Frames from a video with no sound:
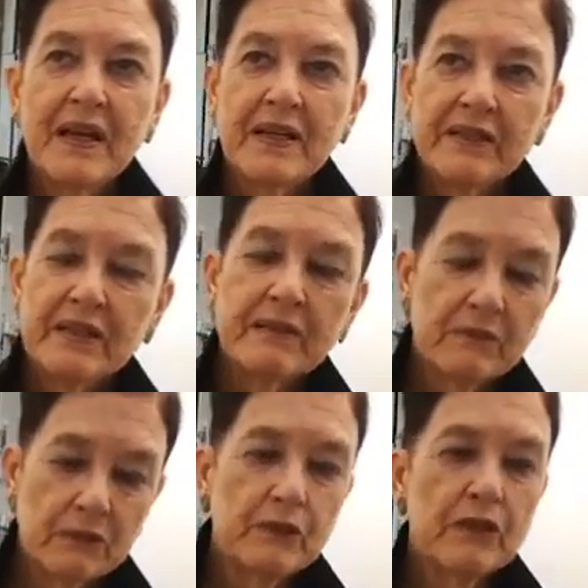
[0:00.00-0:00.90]
And
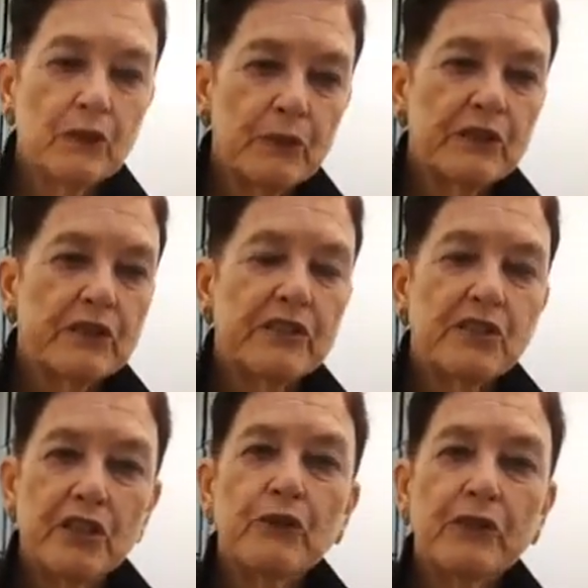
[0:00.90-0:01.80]
then, we're
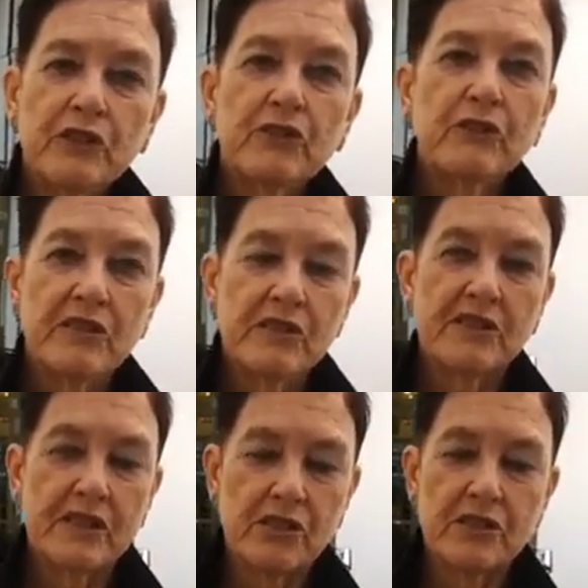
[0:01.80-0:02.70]
continuing to do these
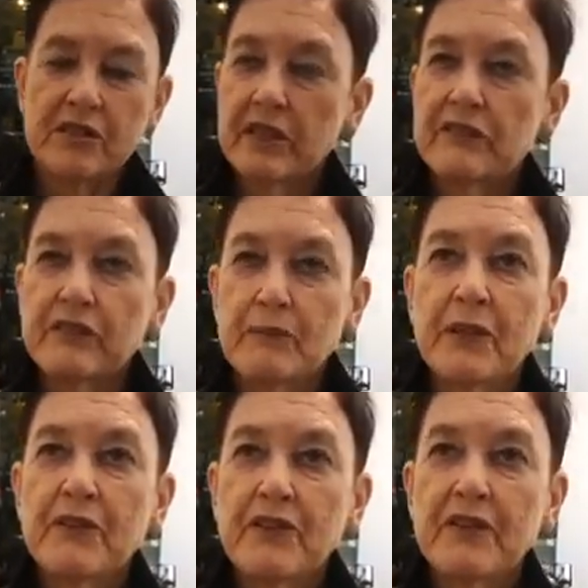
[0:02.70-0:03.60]
sessions every
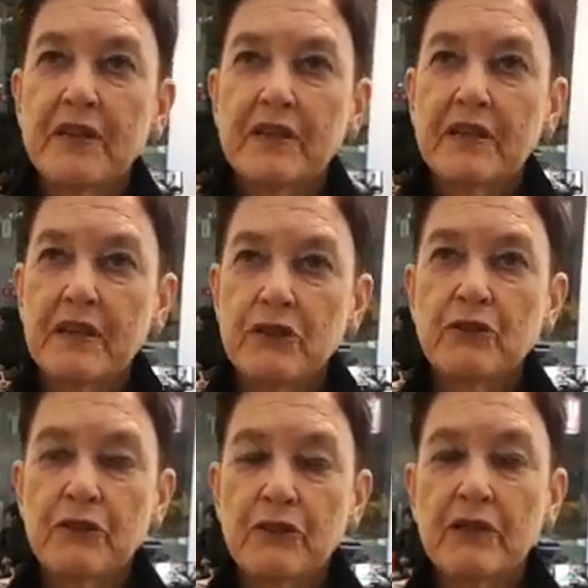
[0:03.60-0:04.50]
month in
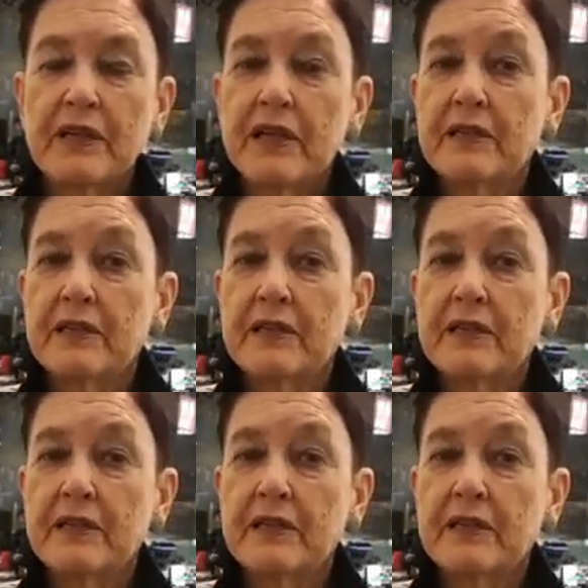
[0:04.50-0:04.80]
New York.